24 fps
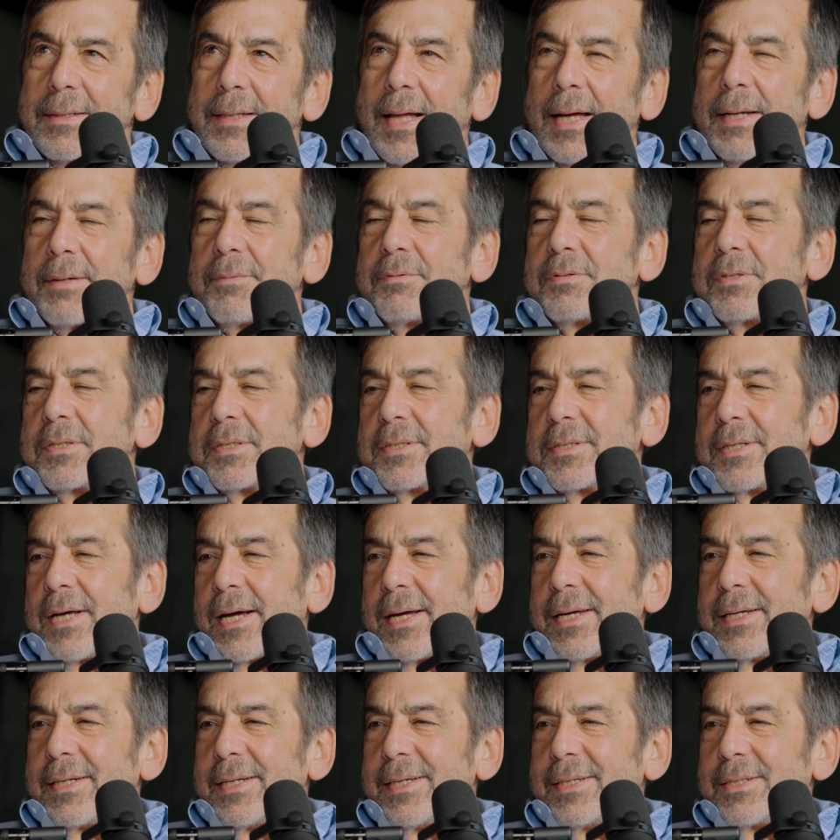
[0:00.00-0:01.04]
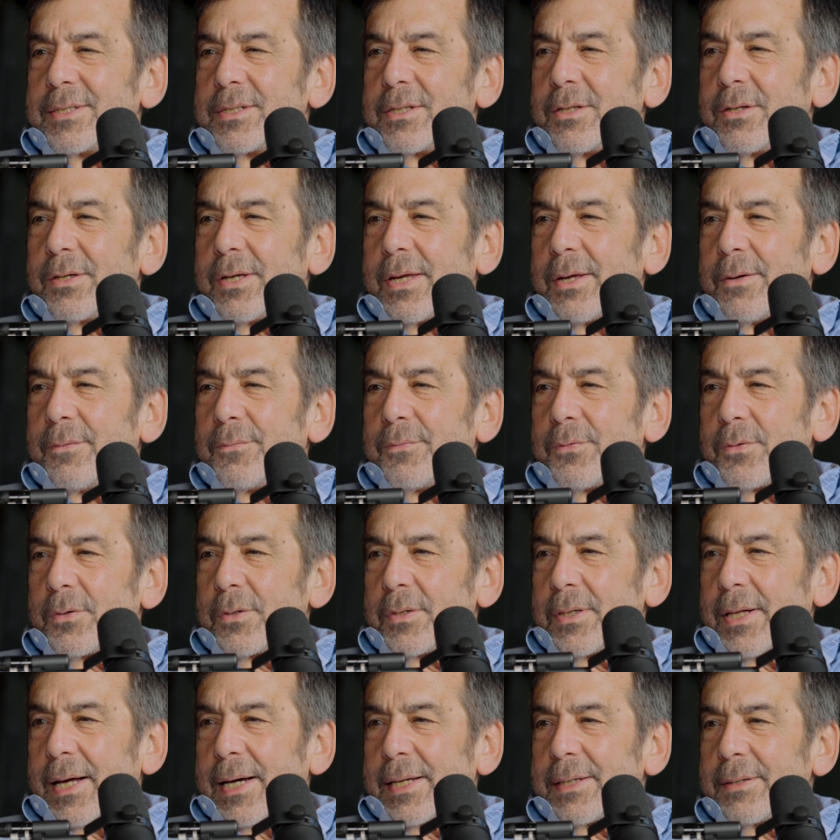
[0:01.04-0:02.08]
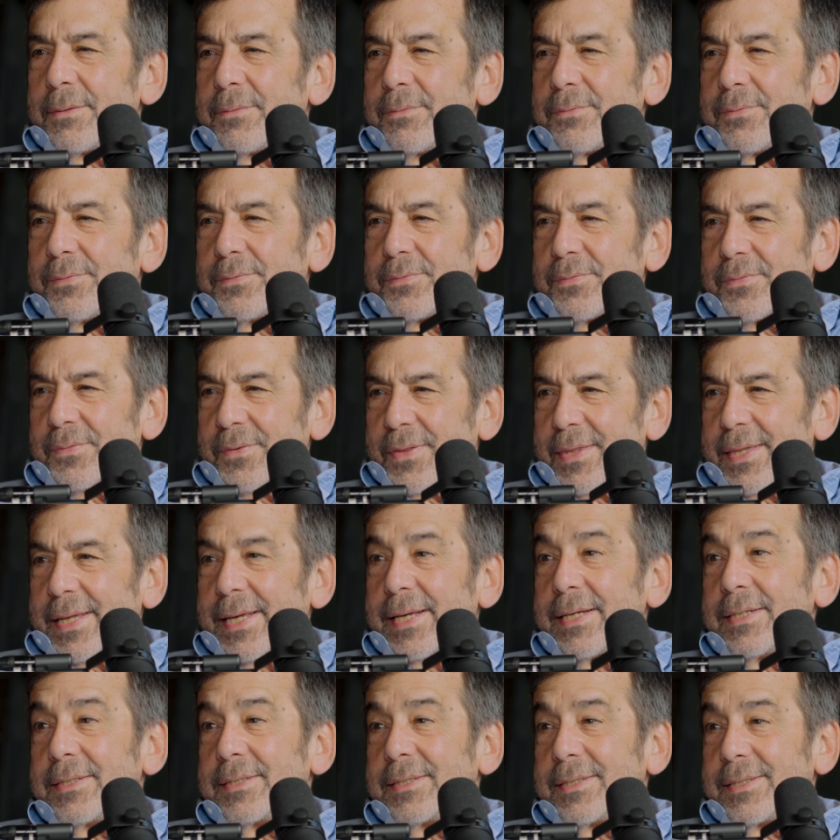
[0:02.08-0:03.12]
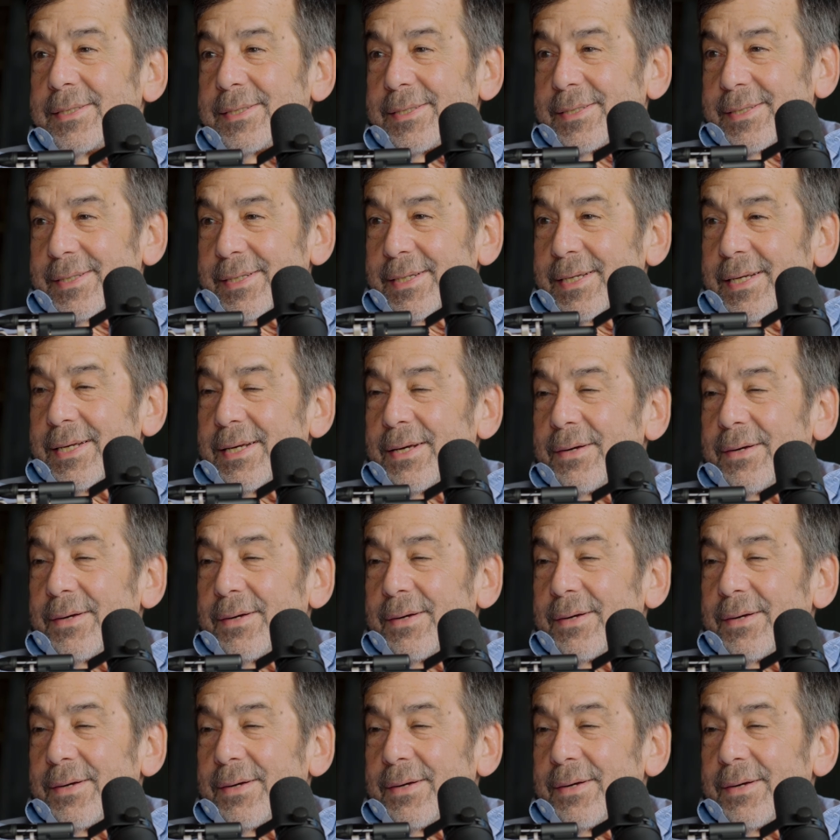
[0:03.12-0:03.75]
a lot of society is looking for a lot of things